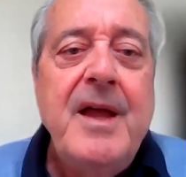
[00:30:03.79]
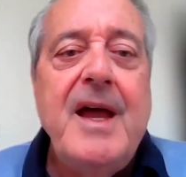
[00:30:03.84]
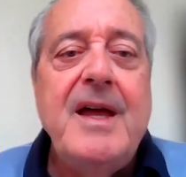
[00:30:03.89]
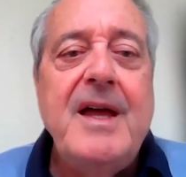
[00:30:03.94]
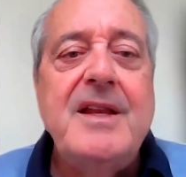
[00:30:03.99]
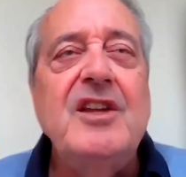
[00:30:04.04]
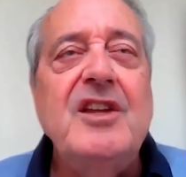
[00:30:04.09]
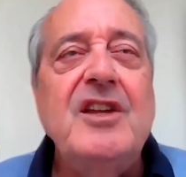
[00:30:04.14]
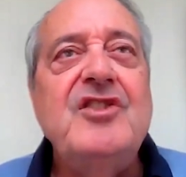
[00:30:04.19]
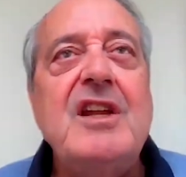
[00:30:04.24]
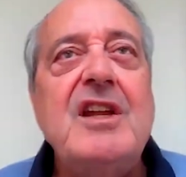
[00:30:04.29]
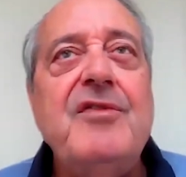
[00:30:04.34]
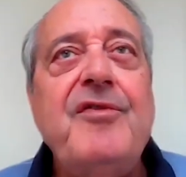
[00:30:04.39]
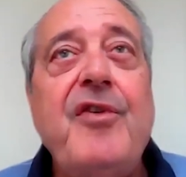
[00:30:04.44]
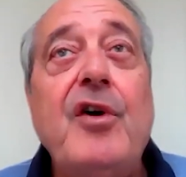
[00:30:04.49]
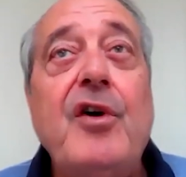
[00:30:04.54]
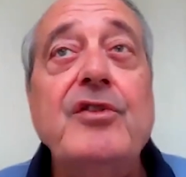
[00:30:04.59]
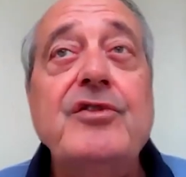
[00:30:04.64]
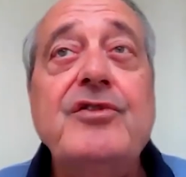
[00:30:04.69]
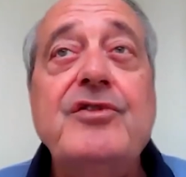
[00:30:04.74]
And they said,
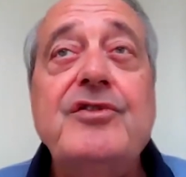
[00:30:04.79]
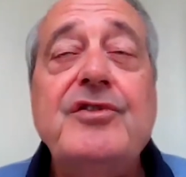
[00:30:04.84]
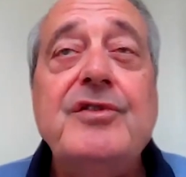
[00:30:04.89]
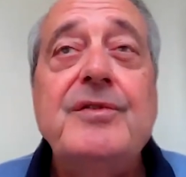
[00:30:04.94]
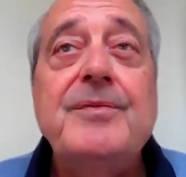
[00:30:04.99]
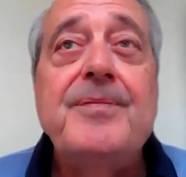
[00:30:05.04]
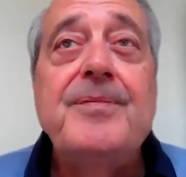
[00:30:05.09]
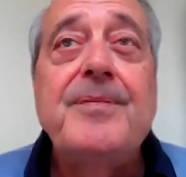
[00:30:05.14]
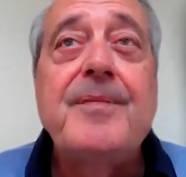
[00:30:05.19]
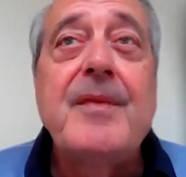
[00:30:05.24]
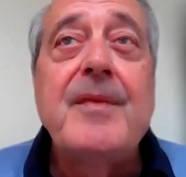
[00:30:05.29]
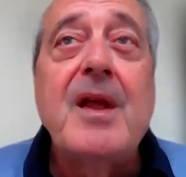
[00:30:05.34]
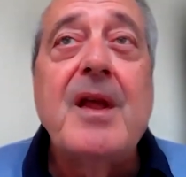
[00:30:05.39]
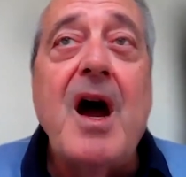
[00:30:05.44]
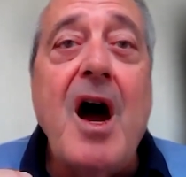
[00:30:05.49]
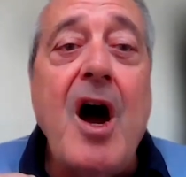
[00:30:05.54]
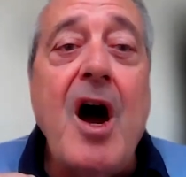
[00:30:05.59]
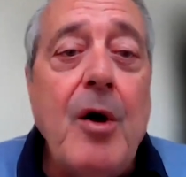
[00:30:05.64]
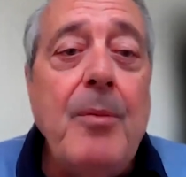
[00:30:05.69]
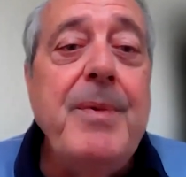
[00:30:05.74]
Fons,
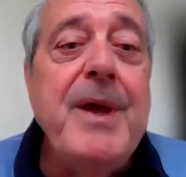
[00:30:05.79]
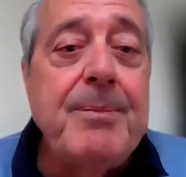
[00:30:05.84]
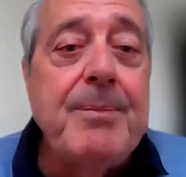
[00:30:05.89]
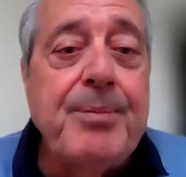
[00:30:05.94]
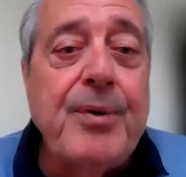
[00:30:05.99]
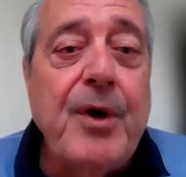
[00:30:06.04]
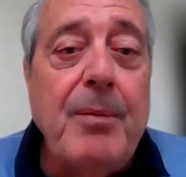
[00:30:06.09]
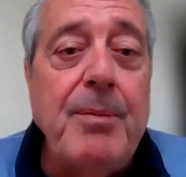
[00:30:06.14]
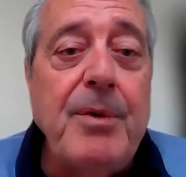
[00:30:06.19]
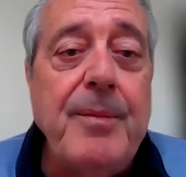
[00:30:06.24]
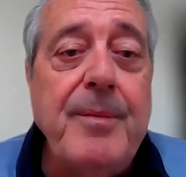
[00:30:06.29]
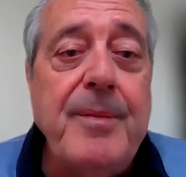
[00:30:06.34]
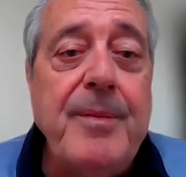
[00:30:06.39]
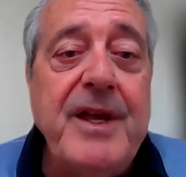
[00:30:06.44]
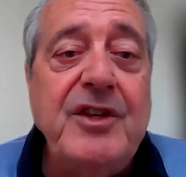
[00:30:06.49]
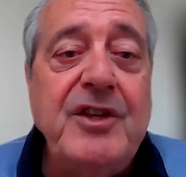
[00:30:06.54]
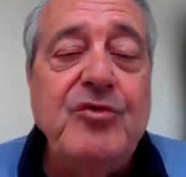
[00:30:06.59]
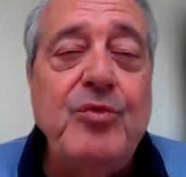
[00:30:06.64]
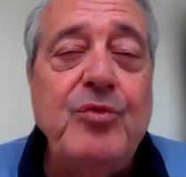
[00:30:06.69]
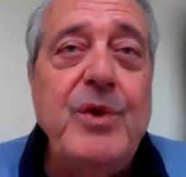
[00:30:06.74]
our big problem
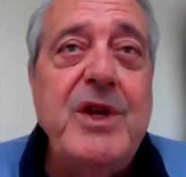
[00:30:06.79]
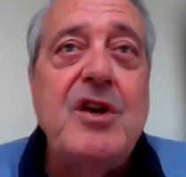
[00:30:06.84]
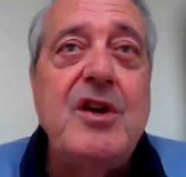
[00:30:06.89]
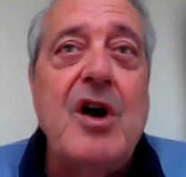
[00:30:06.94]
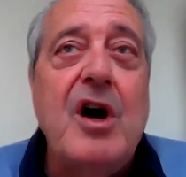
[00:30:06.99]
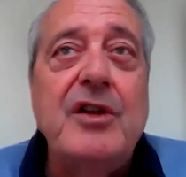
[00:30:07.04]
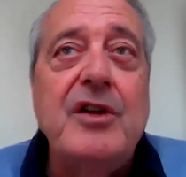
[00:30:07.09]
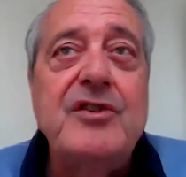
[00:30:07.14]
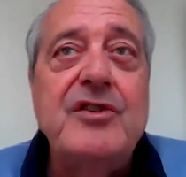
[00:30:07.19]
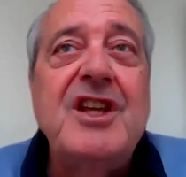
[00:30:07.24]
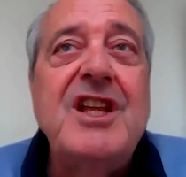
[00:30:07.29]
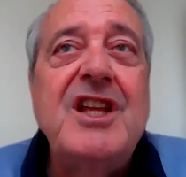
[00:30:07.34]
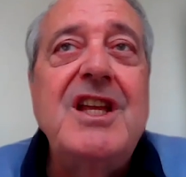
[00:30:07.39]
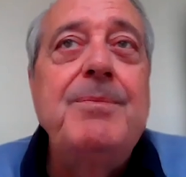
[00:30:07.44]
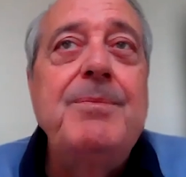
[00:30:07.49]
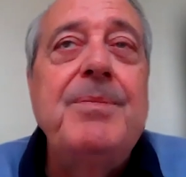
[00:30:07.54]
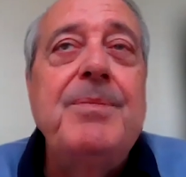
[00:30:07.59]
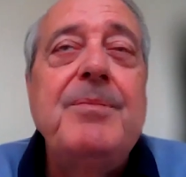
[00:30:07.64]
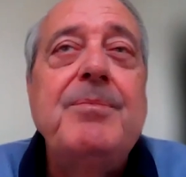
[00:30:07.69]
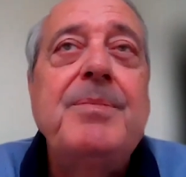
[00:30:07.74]
is we can't
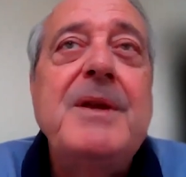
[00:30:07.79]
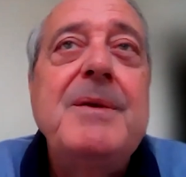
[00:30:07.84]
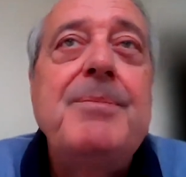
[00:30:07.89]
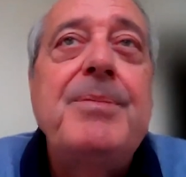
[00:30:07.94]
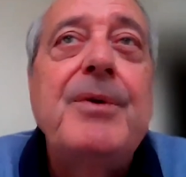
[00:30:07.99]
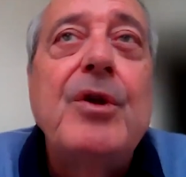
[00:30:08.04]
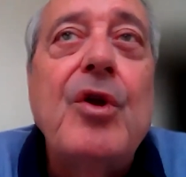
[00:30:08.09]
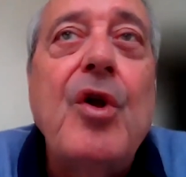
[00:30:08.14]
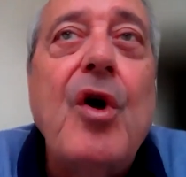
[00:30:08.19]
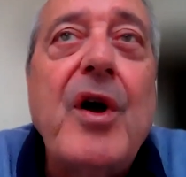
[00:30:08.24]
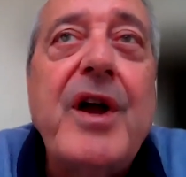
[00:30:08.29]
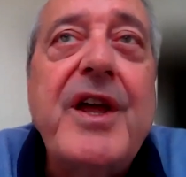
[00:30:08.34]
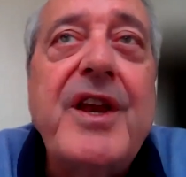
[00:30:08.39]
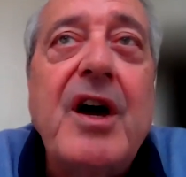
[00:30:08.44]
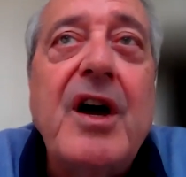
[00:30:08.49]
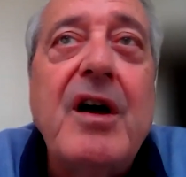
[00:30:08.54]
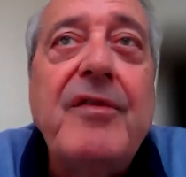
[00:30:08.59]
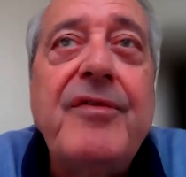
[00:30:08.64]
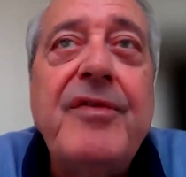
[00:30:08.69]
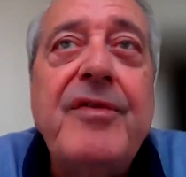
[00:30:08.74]
keep people long
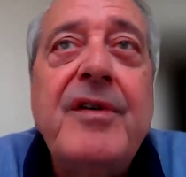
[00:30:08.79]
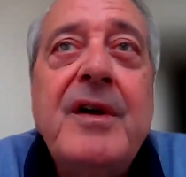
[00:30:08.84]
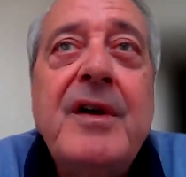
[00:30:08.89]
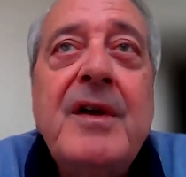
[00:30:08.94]
enough